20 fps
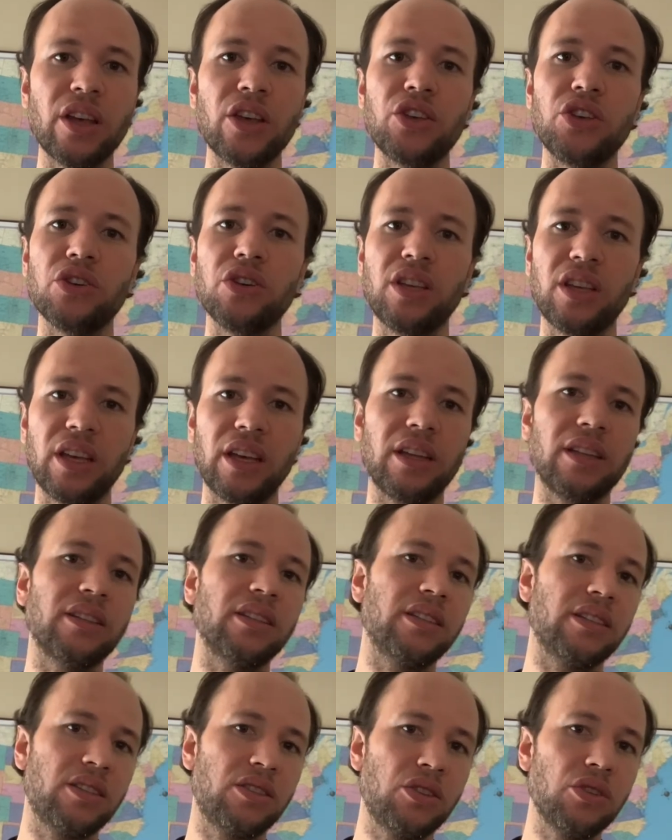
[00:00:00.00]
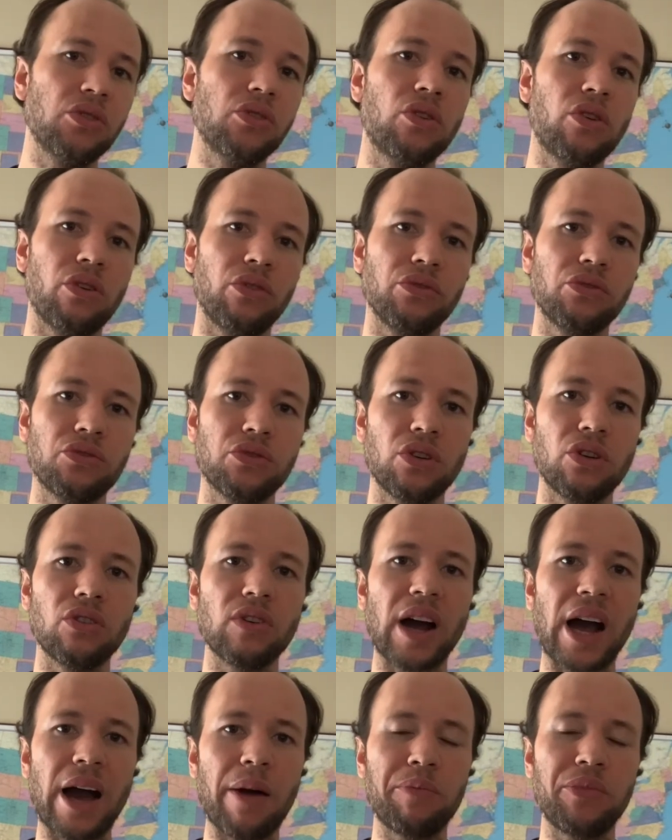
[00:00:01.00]
You can still
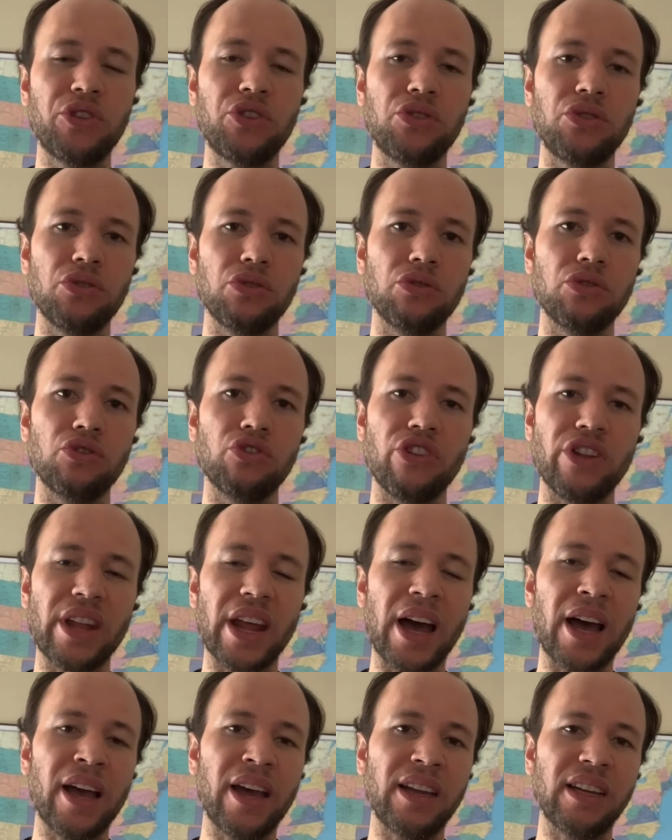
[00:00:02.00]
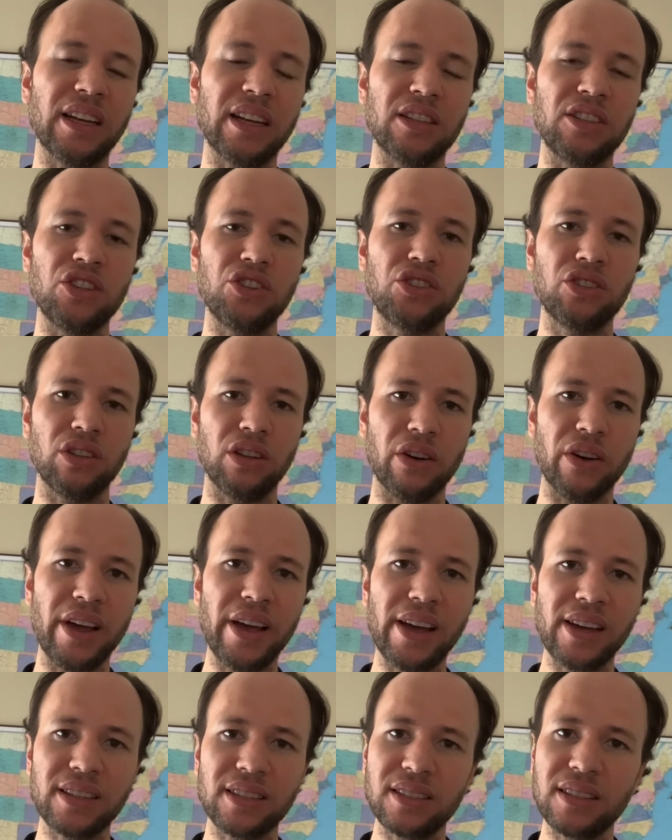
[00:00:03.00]
control up to 9 additional
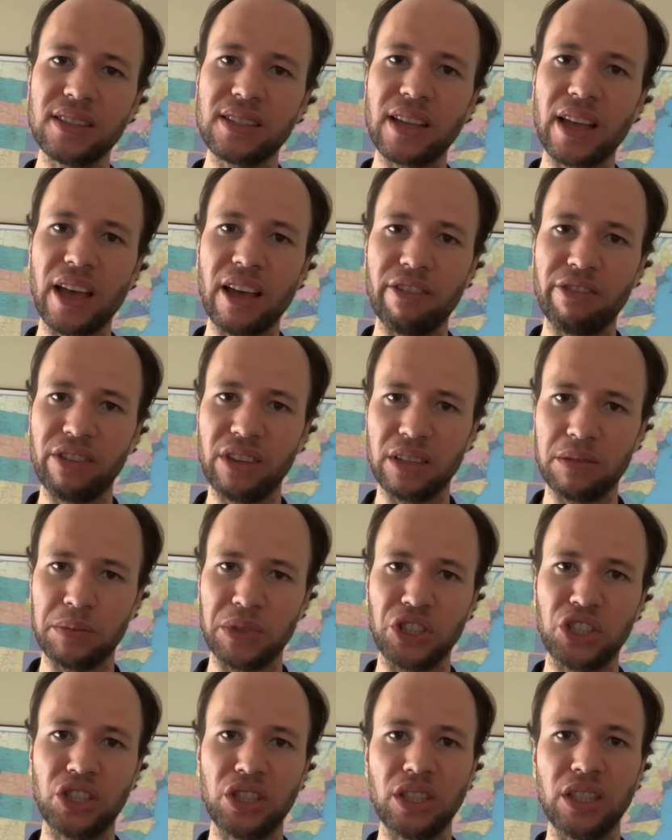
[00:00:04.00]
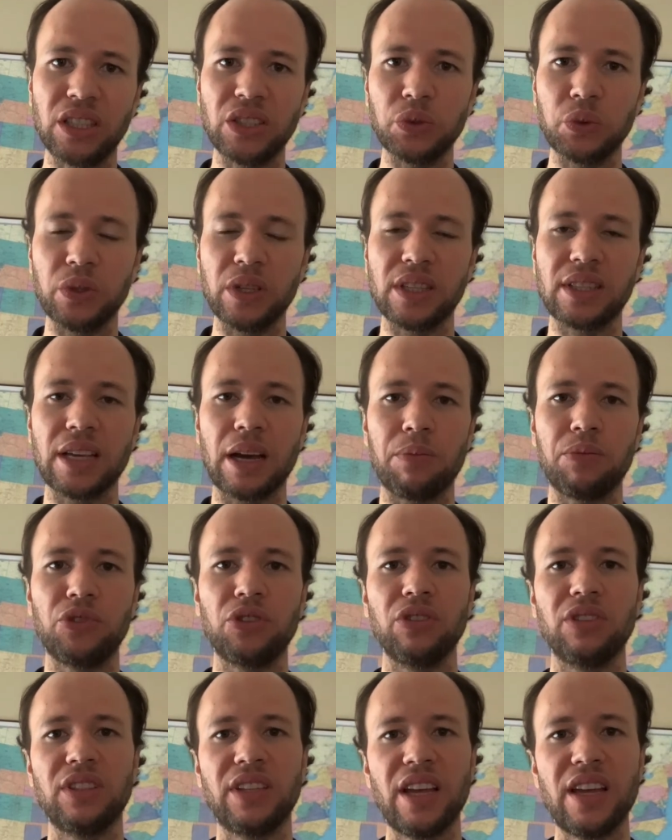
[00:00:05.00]
axes, having a machine with up
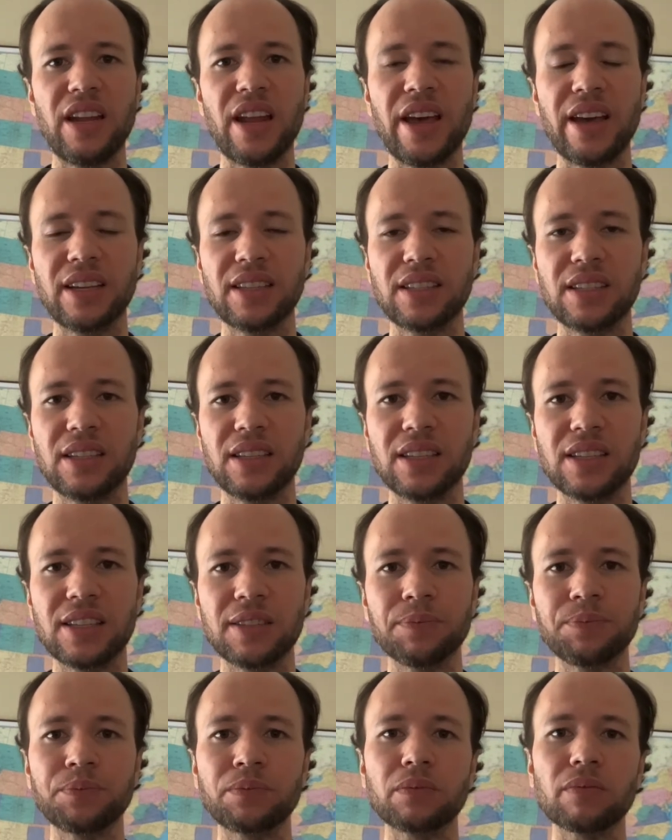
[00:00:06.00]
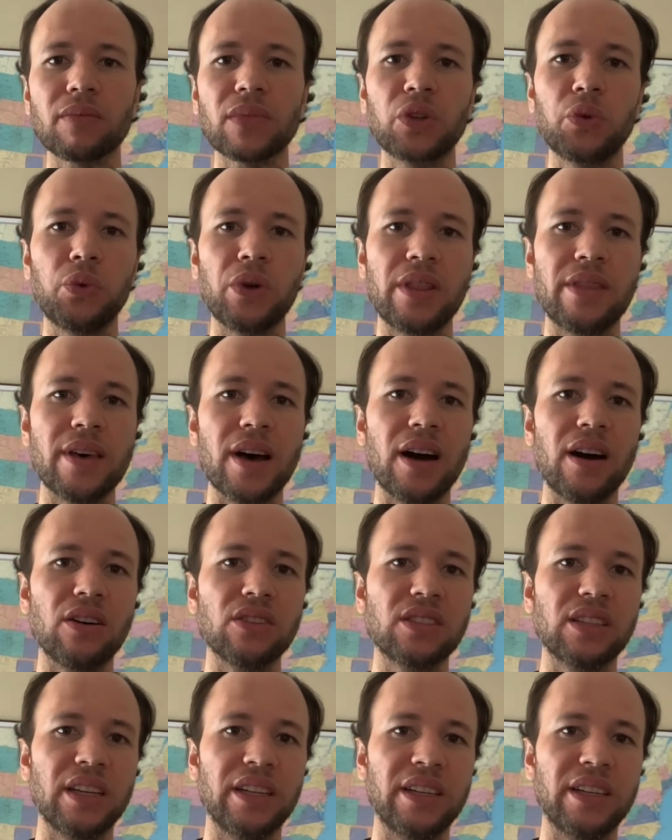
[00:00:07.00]
to 10 axes. without an